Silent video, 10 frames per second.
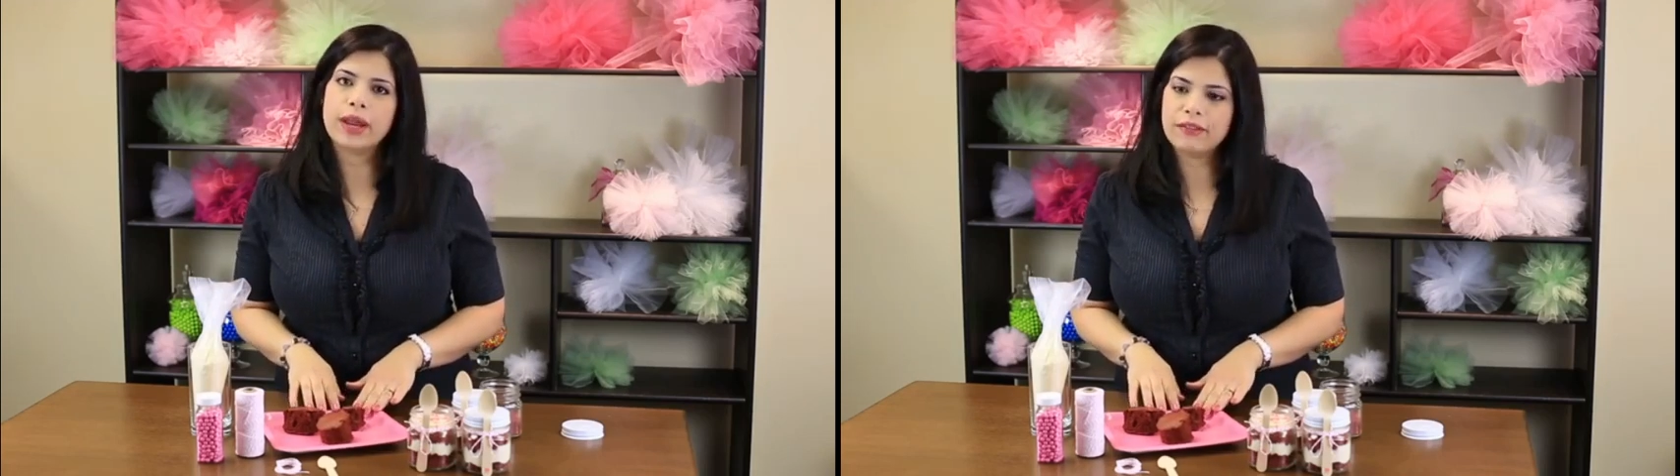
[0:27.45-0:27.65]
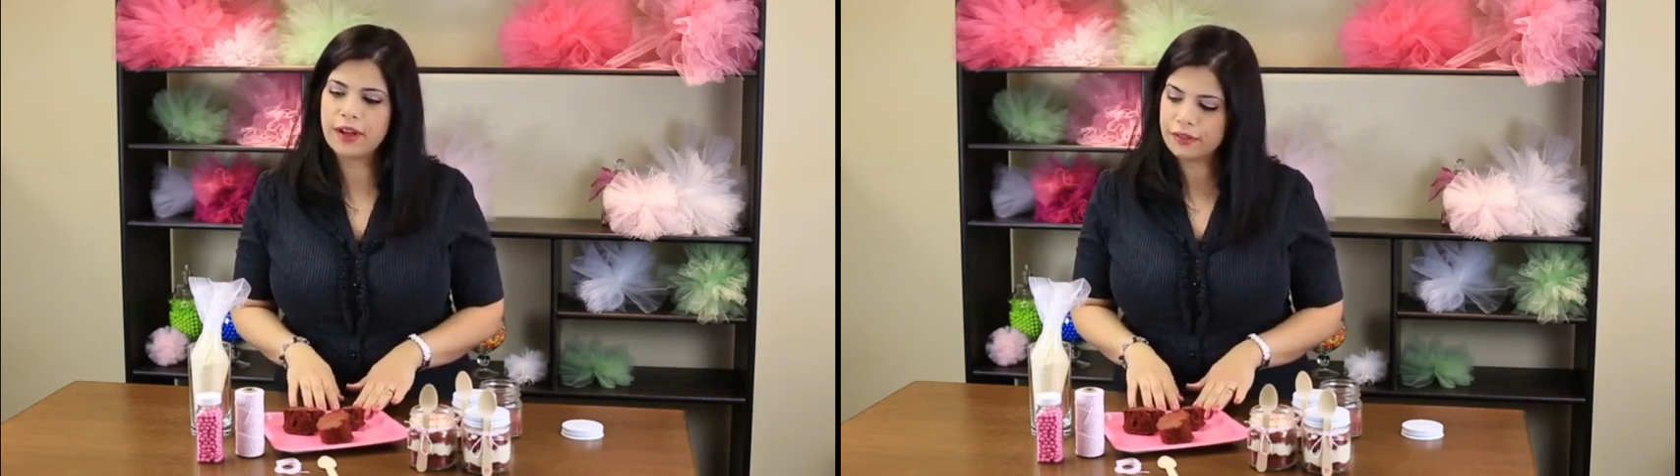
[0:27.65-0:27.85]

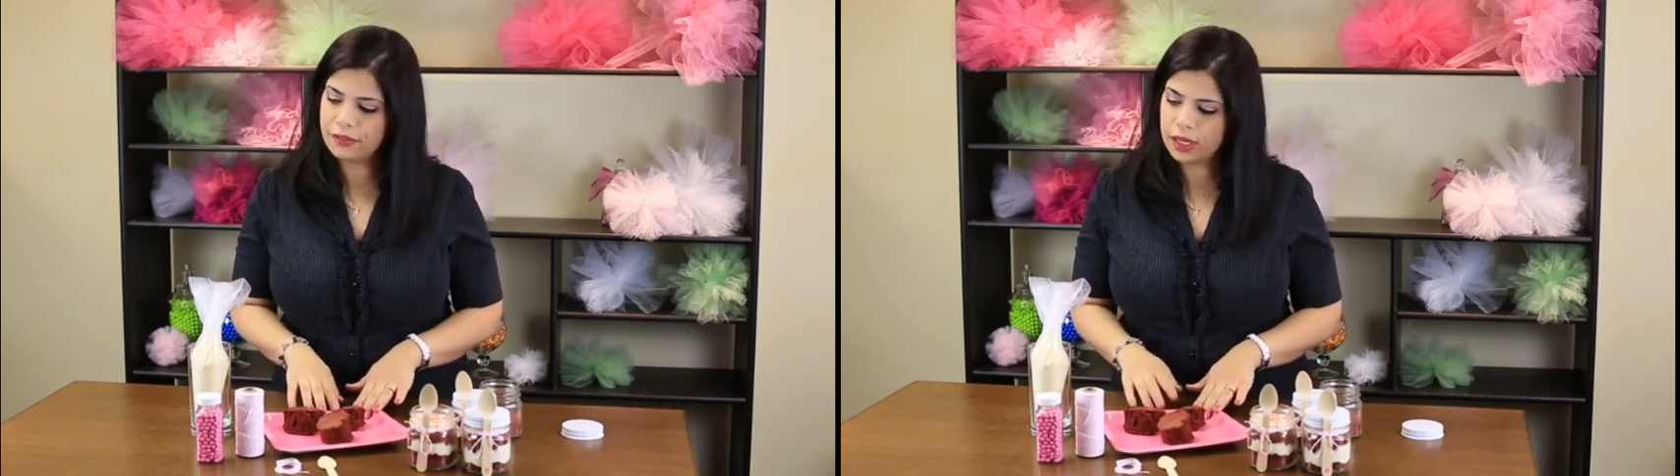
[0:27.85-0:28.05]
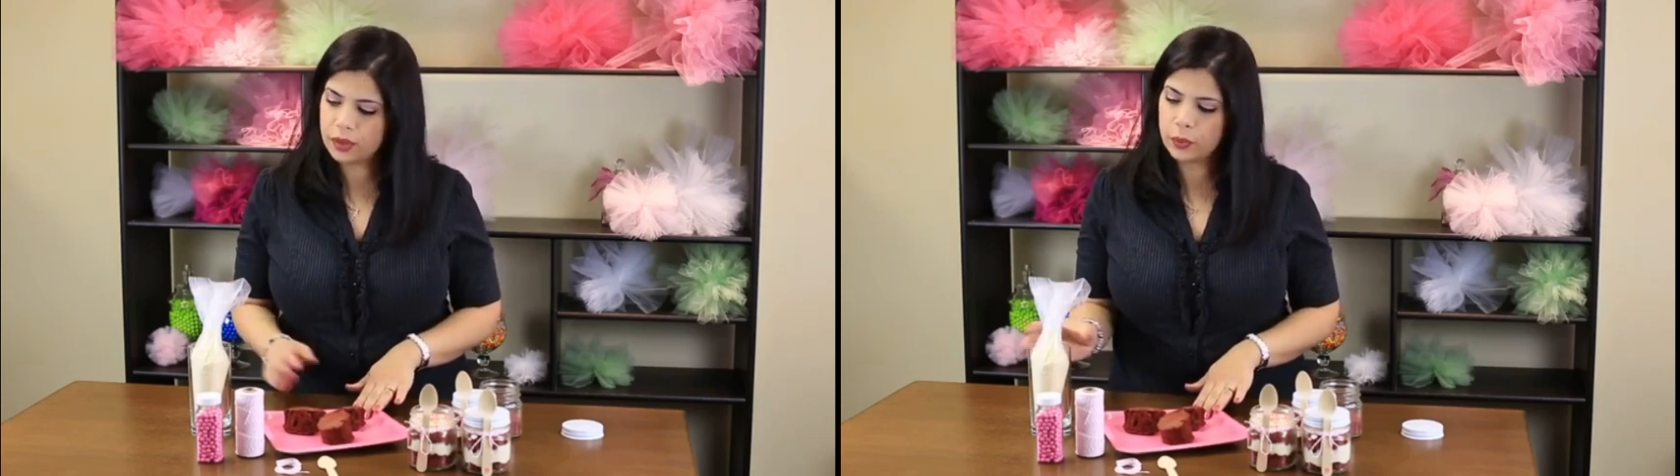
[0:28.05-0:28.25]
red
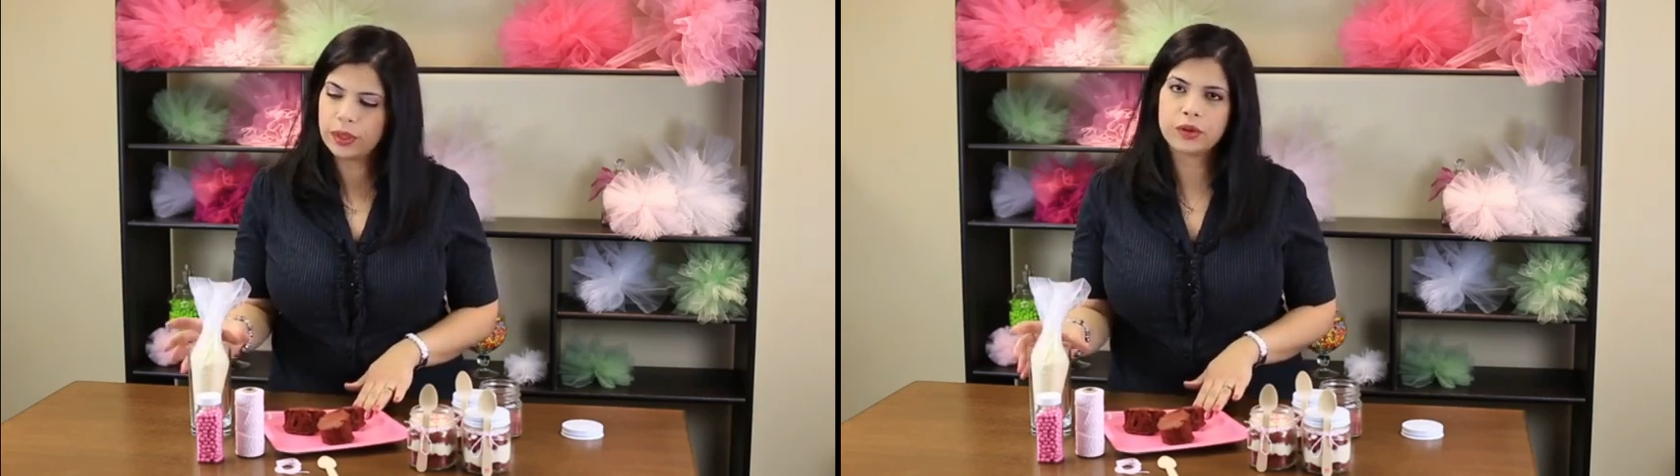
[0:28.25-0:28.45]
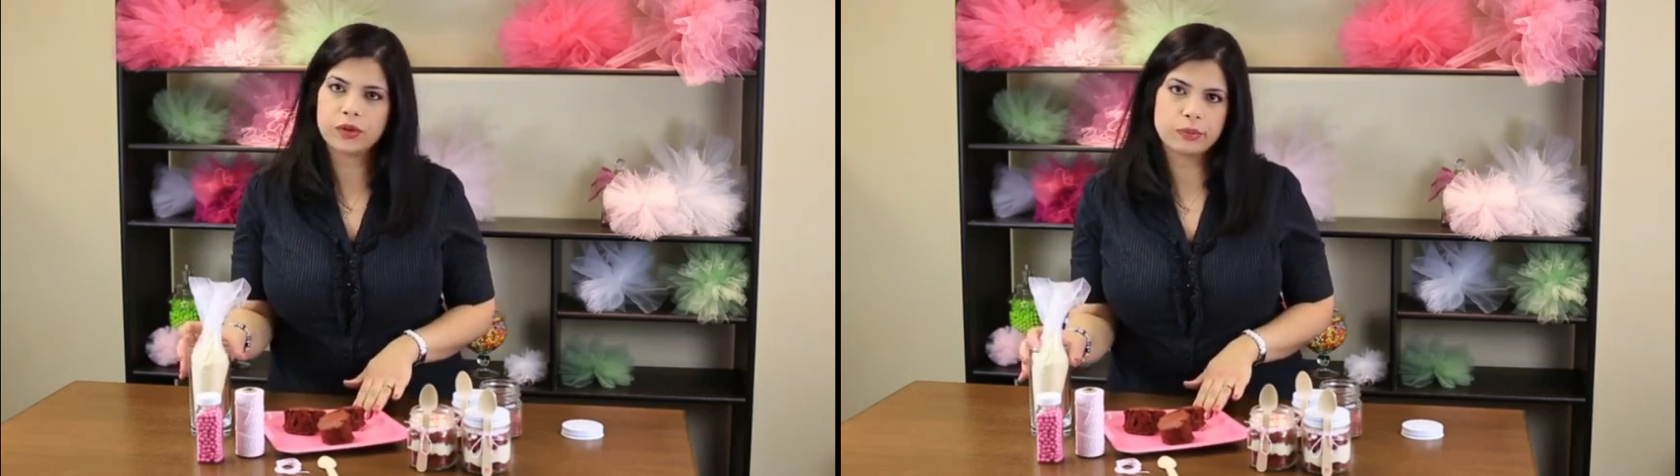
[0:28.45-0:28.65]
velvet
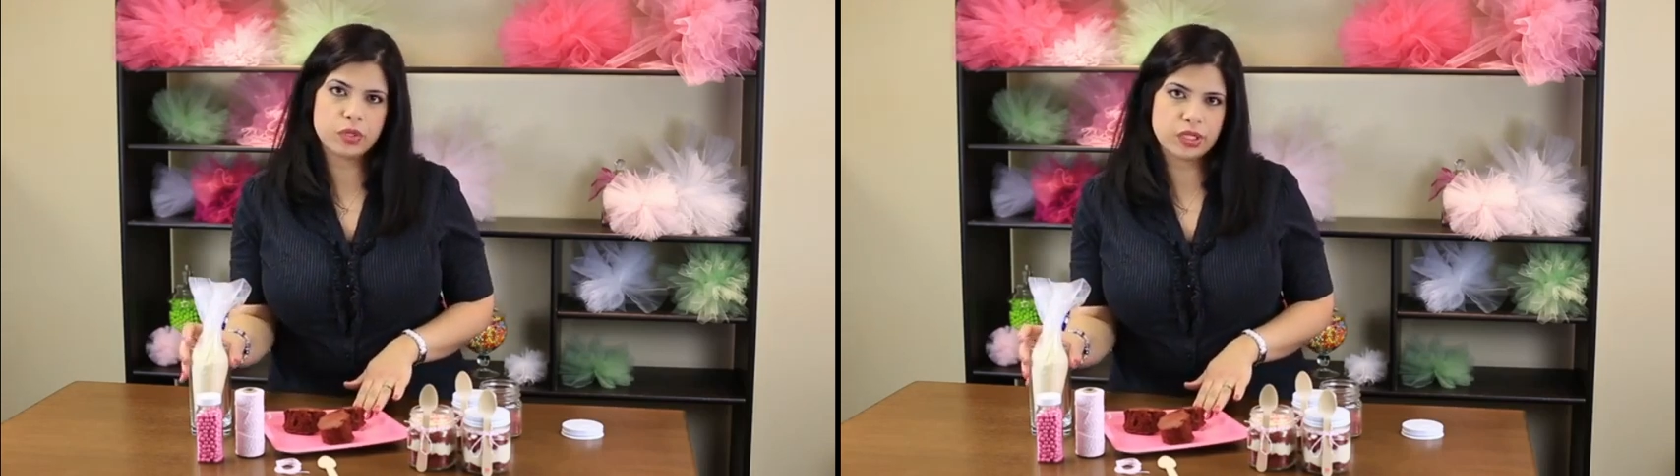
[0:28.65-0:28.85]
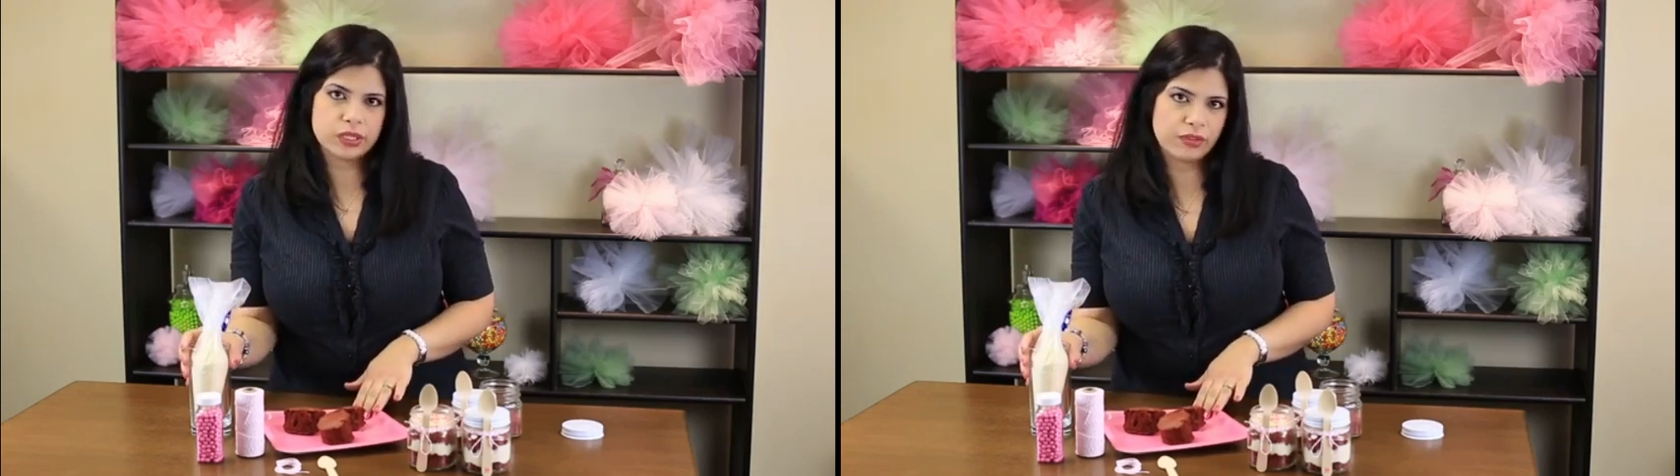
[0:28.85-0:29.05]
with
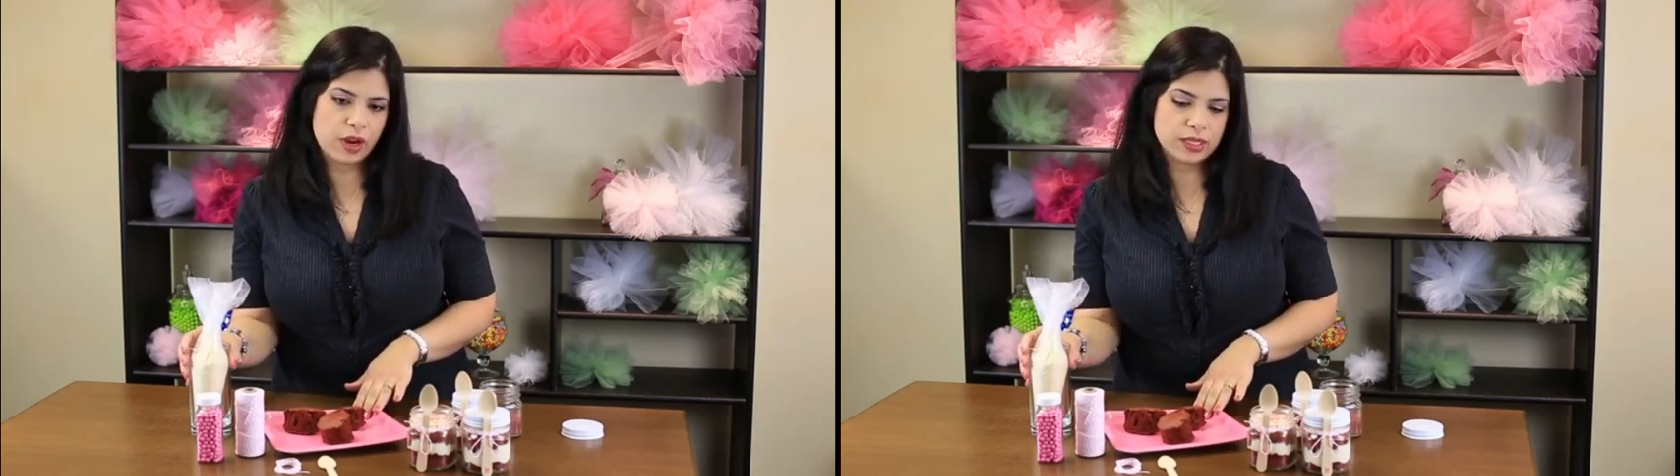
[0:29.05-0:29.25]
cream cheese